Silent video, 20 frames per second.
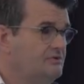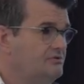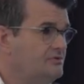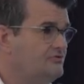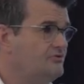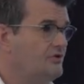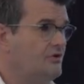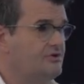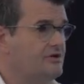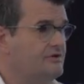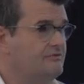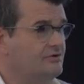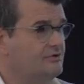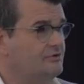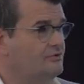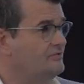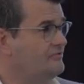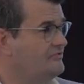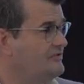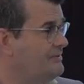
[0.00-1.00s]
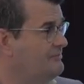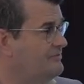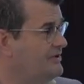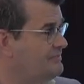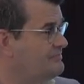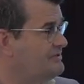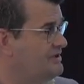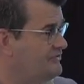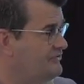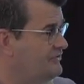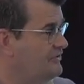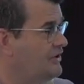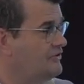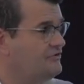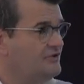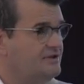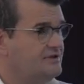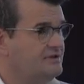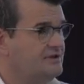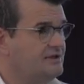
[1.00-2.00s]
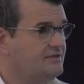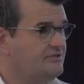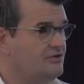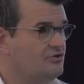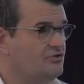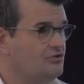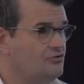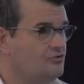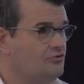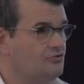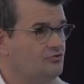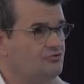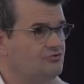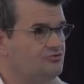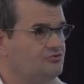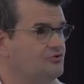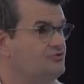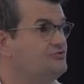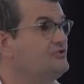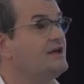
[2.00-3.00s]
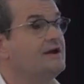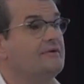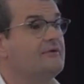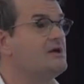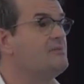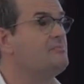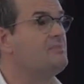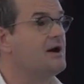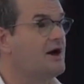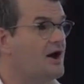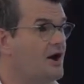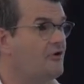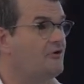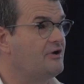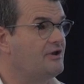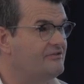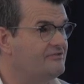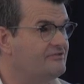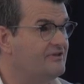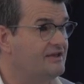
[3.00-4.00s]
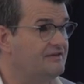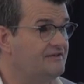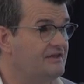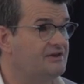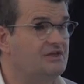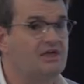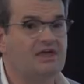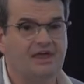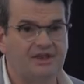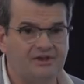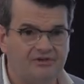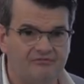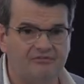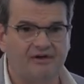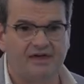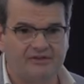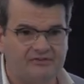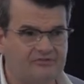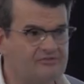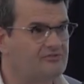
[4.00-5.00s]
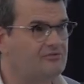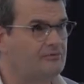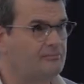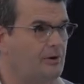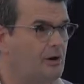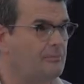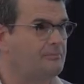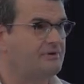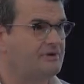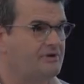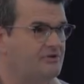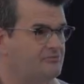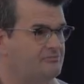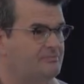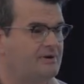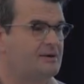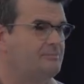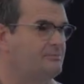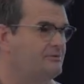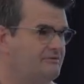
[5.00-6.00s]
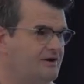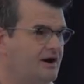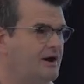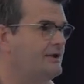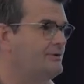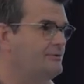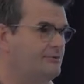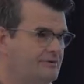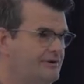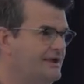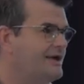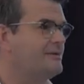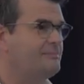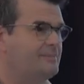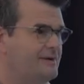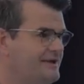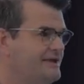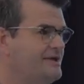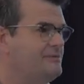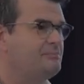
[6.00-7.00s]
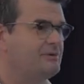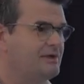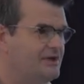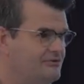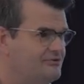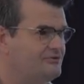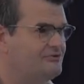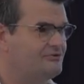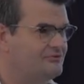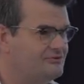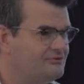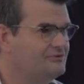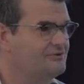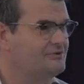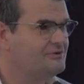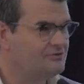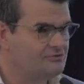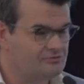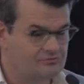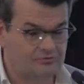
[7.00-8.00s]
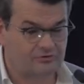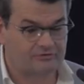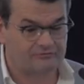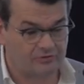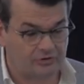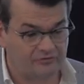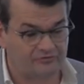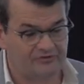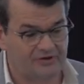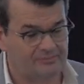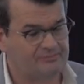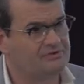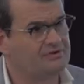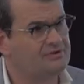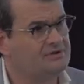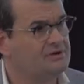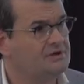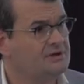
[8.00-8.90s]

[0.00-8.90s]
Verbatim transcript: de Tocqueville summed it up years ago, didn't he? The huge tutelary power, he said, that enervates the populace by providing all our petty pleasures, sort of concept.